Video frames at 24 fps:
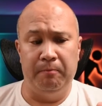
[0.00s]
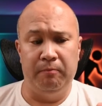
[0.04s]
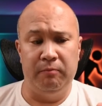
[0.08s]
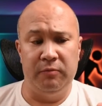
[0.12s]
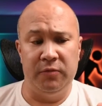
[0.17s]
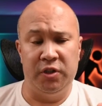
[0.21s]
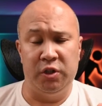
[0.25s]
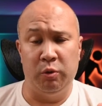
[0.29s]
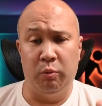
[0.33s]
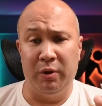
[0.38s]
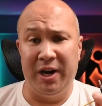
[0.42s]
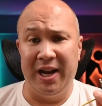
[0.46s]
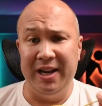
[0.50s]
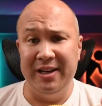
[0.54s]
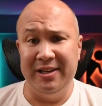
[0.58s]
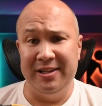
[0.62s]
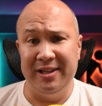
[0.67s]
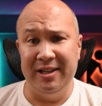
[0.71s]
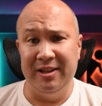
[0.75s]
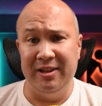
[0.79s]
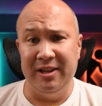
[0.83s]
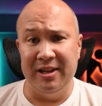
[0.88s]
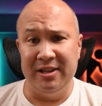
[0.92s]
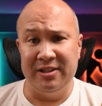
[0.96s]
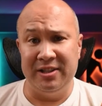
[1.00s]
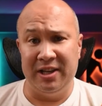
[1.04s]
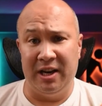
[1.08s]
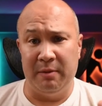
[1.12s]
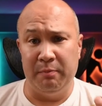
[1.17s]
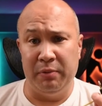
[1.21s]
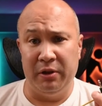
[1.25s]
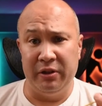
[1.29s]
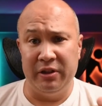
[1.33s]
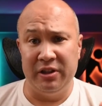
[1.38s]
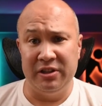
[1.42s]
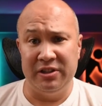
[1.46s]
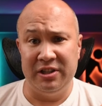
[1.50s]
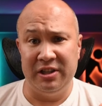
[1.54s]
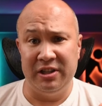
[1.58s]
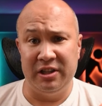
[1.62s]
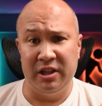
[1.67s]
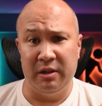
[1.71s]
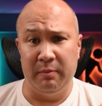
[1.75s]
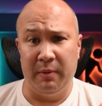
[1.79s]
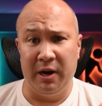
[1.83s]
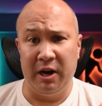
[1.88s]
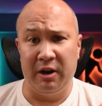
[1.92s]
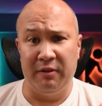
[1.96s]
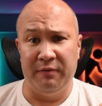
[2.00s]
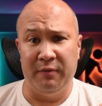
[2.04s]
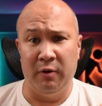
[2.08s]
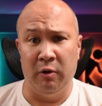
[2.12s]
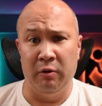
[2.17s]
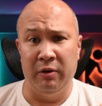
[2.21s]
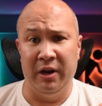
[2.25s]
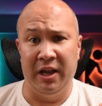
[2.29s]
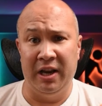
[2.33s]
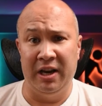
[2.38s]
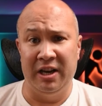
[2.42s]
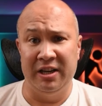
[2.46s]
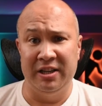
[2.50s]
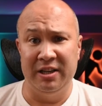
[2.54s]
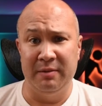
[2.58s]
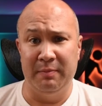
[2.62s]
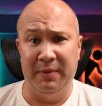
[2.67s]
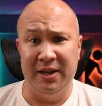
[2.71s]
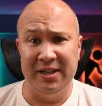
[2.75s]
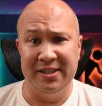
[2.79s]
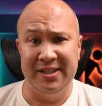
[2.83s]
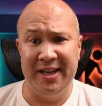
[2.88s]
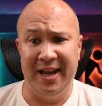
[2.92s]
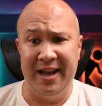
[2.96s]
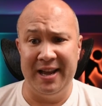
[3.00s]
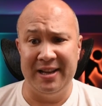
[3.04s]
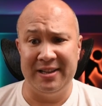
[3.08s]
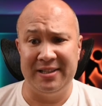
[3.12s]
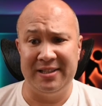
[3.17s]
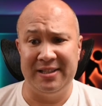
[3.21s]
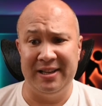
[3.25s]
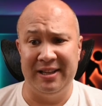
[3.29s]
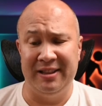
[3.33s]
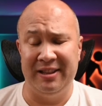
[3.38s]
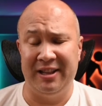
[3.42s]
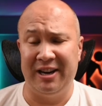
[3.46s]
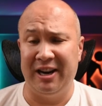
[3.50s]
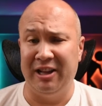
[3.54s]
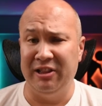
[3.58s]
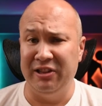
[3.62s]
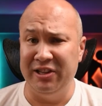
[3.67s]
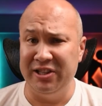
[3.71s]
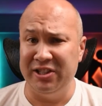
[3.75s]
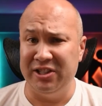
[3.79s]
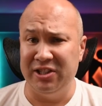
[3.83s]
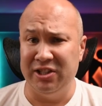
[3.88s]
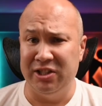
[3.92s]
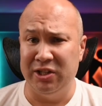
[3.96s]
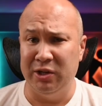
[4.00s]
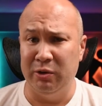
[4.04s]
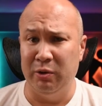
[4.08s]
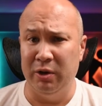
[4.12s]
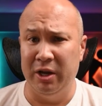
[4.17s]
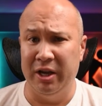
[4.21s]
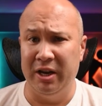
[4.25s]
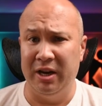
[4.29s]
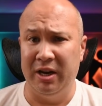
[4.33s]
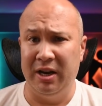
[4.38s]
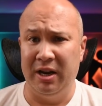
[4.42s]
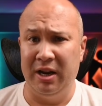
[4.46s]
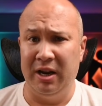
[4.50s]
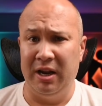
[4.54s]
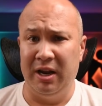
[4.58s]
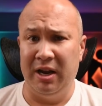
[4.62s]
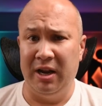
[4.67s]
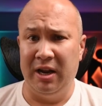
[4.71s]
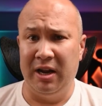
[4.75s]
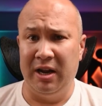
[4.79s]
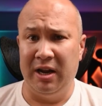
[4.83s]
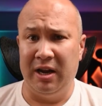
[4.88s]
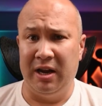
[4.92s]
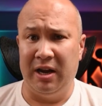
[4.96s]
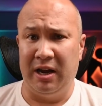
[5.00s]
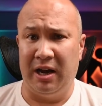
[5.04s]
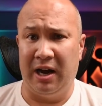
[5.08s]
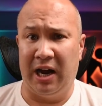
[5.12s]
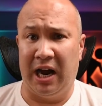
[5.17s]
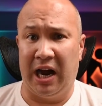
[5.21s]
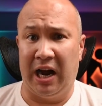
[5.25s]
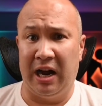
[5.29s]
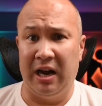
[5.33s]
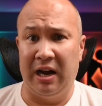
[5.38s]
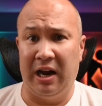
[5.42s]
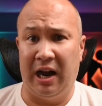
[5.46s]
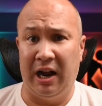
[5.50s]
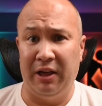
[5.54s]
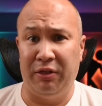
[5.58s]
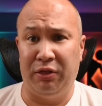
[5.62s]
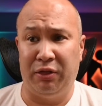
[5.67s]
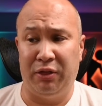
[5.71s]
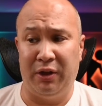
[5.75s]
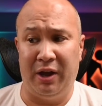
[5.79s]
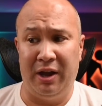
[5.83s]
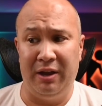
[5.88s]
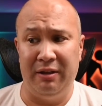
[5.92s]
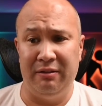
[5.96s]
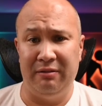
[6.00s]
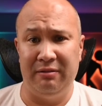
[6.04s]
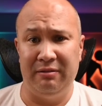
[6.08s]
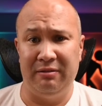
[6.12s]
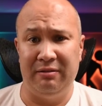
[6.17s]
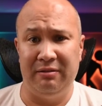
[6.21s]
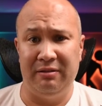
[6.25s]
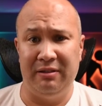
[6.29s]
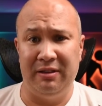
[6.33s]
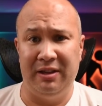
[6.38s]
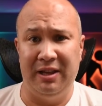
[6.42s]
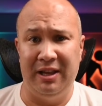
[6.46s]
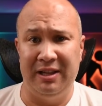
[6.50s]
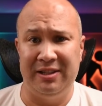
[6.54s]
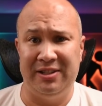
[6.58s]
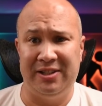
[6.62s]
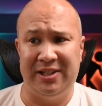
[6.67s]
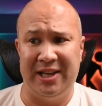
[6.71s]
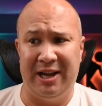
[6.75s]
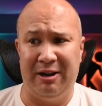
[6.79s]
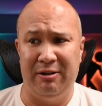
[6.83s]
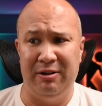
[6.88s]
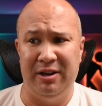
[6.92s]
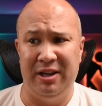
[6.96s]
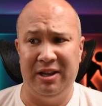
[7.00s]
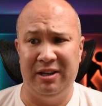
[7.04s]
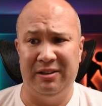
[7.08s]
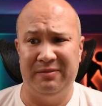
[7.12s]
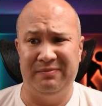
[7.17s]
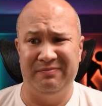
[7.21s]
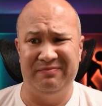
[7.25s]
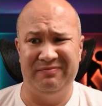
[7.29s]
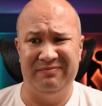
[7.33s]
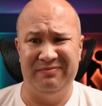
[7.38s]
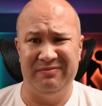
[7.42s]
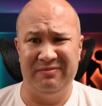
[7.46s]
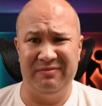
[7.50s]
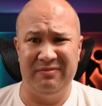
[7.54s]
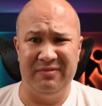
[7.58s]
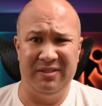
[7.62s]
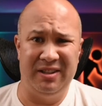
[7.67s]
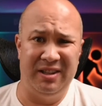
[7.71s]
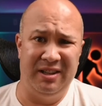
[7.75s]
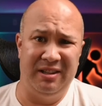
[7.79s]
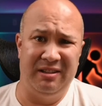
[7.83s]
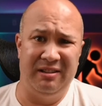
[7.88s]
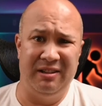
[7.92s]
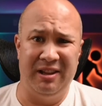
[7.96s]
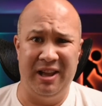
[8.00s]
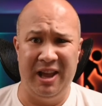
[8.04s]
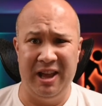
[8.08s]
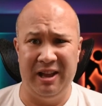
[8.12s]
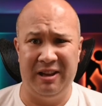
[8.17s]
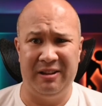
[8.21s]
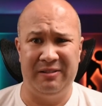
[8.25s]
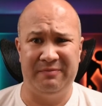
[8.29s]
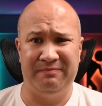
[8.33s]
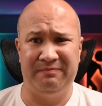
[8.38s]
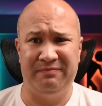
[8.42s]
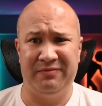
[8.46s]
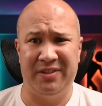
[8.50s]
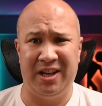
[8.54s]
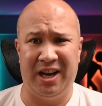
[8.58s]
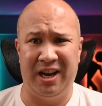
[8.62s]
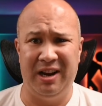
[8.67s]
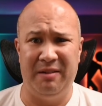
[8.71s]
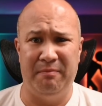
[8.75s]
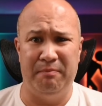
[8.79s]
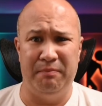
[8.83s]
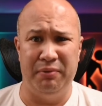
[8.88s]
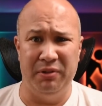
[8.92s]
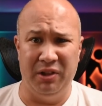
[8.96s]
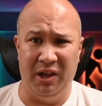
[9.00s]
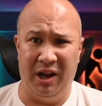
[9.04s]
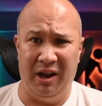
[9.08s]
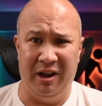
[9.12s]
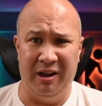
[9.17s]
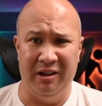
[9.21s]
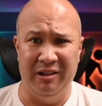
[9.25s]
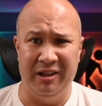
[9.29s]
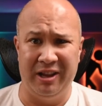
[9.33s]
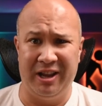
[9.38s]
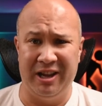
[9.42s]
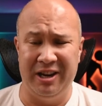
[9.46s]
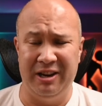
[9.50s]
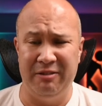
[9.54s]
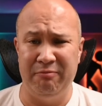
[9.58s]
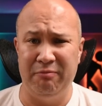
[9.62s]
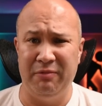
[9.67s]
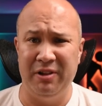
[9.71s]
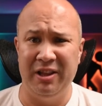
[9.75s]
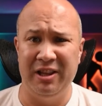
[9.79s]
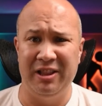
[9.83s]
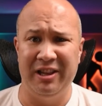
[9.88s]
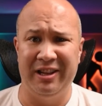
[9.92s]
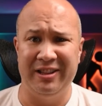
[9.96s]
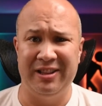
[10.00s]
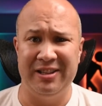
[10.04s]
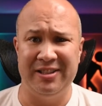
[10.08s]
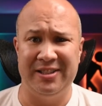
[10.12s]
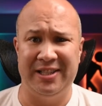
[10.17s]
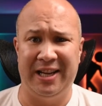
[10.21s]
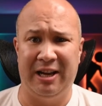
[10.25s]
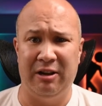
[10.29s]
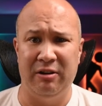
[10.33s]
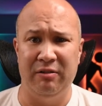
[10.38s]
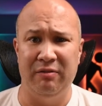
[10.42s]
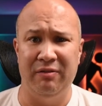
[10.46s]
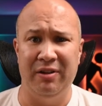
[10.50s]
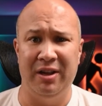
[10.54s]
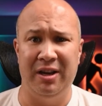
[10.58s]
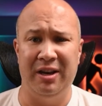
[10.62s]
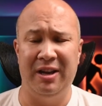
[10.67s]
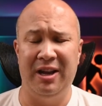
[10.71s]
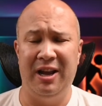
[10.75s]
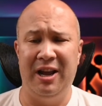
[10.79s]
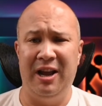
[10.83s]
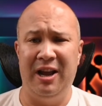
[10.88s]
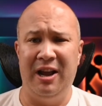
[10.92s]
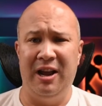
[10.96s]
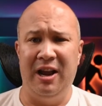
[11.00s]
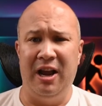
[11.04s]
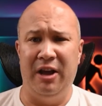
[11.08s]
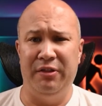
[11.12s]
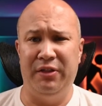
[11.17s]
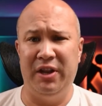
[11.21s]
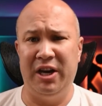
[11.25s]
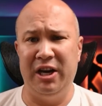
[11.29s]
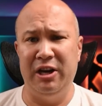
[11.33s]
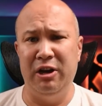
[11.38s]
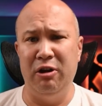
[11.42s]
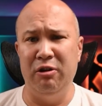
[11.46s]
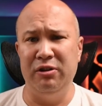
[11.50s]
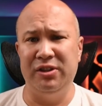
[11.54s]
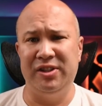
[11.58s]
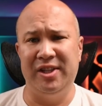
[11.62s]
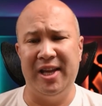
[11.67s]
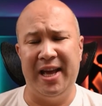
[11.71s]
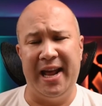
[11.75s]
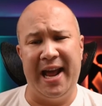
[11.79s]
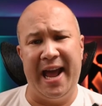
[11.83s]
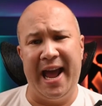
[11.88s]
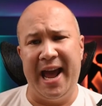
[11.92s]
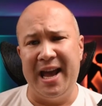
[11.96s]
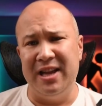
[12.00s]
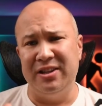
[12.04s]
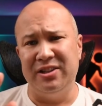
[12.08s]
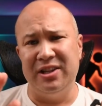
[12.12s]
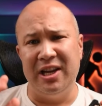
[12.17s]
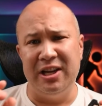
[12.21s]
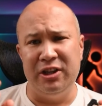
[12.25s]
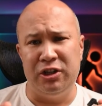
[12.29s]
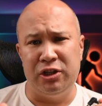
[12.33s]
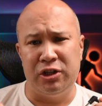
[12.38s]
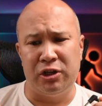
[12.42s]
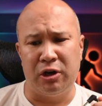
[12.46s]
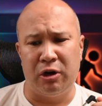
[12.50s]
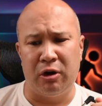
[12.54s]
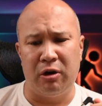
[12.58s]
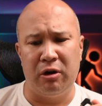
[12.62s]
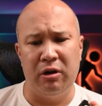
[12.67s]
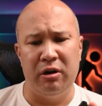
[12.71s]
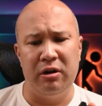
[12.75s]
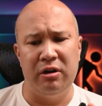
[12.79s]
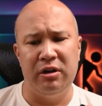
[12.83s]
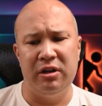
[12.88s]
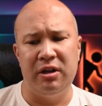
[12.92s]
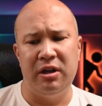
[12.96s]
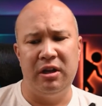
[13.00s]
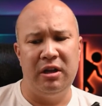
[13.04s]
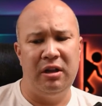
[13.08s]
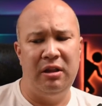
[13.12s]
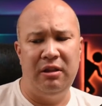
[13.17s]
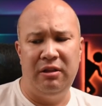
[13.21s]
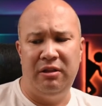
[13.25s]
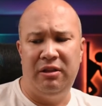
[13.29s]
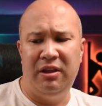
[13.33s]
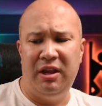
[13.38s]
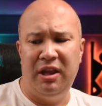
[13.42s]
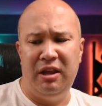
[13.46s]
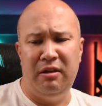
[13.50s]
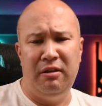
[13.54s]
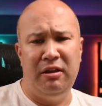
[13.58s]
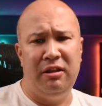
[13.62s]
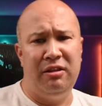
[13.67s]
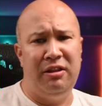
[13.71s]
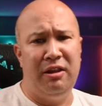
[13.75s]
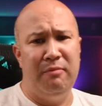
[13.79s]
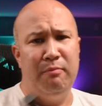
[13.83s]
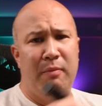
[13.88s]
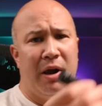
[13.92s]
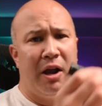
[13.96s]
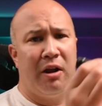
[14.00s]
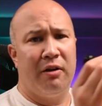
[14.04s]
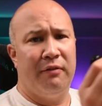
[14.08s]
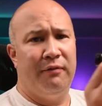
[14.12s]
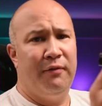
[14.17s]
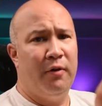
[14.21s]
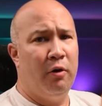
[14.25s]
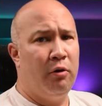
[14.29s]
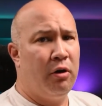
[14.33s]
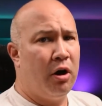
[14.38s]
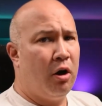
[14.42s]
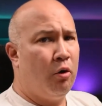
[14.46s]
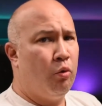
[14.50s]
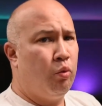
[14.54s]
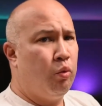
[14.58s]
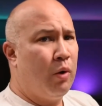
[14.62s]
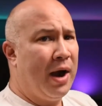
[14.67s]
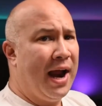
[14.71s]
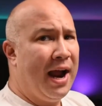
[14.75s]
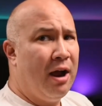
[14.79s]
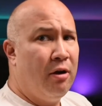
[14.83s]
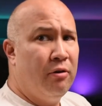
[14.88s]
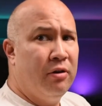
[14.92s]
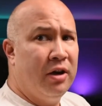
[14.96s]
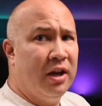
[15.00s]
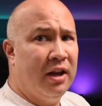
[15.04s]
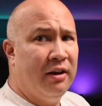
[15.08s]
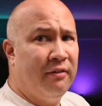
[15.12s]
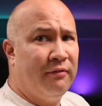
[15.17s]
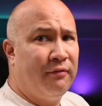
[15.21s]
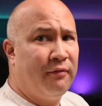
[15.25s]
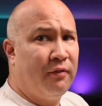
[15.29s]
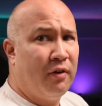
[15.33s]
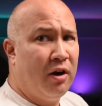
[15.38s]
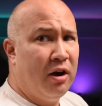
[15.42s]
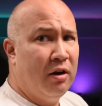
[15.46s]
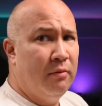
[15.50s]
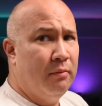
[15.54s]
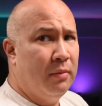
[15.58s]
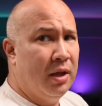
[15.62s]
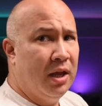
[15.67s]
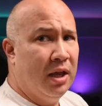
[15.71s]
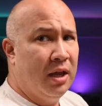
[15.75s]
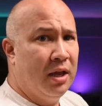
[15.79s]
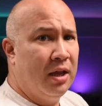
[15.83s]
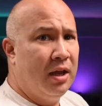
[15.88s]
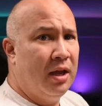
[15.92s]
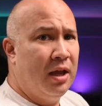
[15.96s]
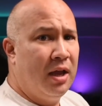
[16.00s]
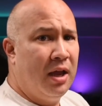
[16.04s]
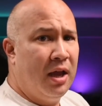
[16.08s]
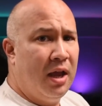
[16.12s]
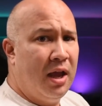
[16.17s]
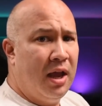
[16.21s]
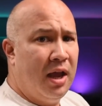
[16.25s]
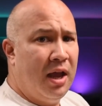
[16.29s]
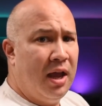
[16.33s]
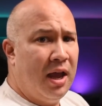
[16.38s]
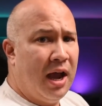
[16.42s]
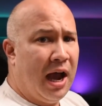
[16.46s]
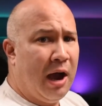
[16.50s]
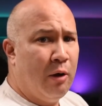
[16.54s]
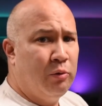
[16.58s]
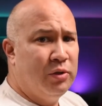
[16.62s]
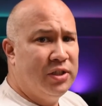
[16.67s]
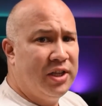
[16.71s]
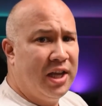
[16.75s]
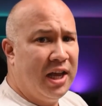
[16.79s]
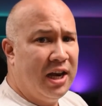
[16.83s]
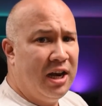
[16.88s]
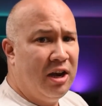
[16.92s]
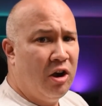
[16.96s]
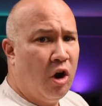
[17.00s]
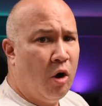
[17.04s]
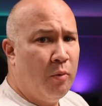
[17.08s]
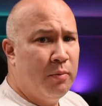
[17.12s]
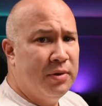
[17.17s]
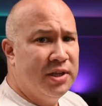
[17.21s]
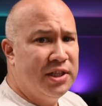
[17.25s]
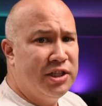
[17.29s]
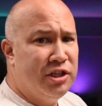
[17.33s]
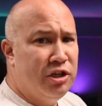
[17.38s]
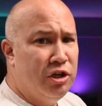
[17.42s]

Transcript: So when I did this and I plugged this into the microphone and I did my test and then I listened to it, I thought it sounded like kind of blah, like I didn't really like the sound of it. And then I noticed that as I turned the microphone around in front of me, I was getting almost